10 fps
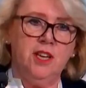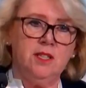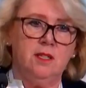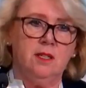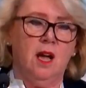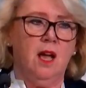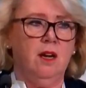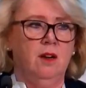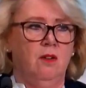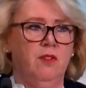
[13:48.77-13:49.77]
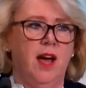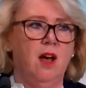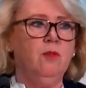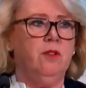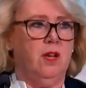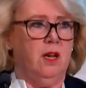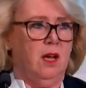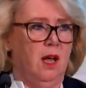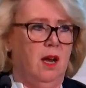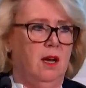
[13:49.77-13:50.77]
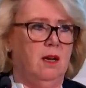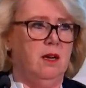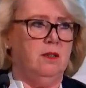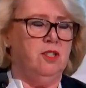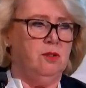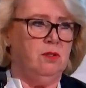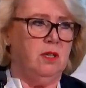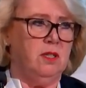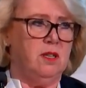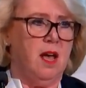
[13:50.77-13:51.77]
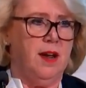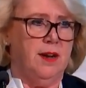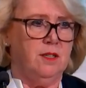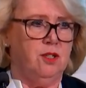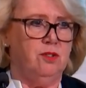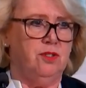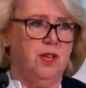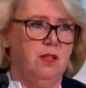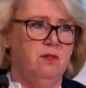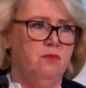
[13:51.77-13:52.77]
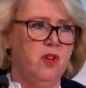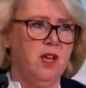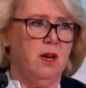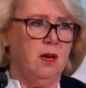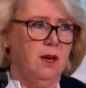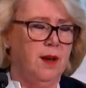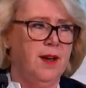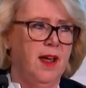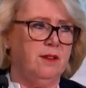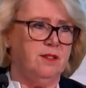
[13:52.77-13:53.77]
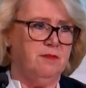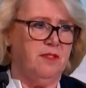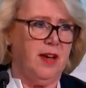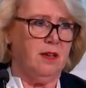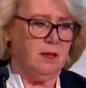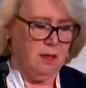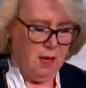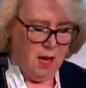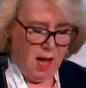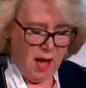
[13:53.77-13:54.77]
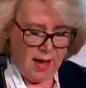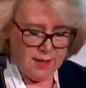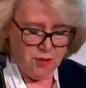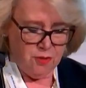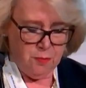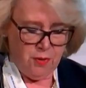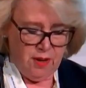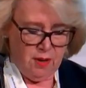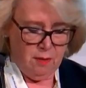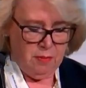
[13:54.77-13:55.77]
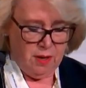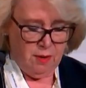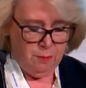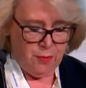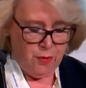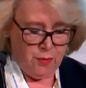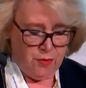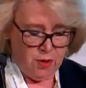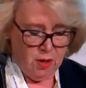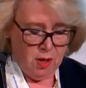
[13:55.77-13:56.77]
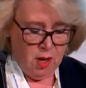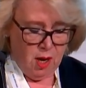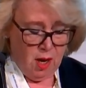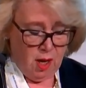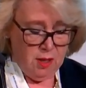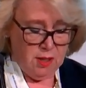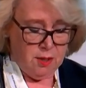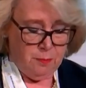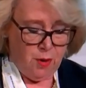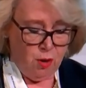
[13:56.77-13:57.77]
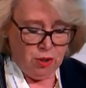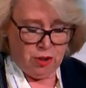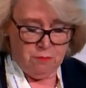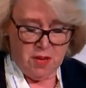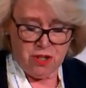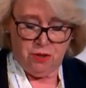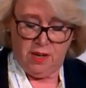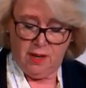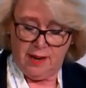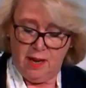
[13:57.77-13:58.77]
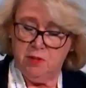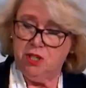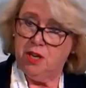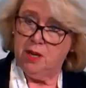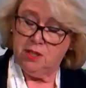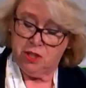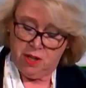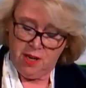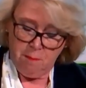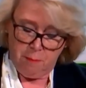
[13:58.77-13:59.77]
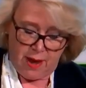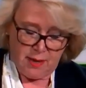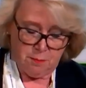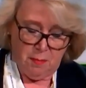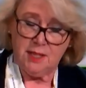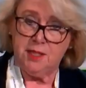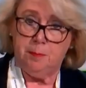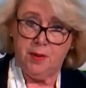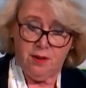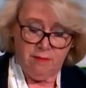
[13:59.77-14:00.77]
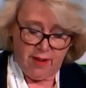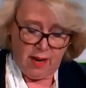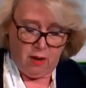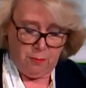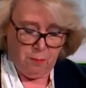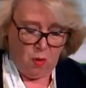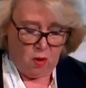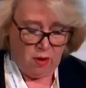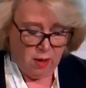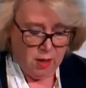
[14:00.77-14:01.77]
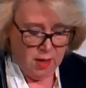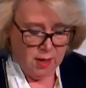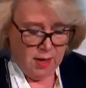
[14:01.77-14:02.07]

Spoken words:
This kind of counting and using science to see the real net effect has to be improved. And this approach to measuring climate change impacts must be developed more.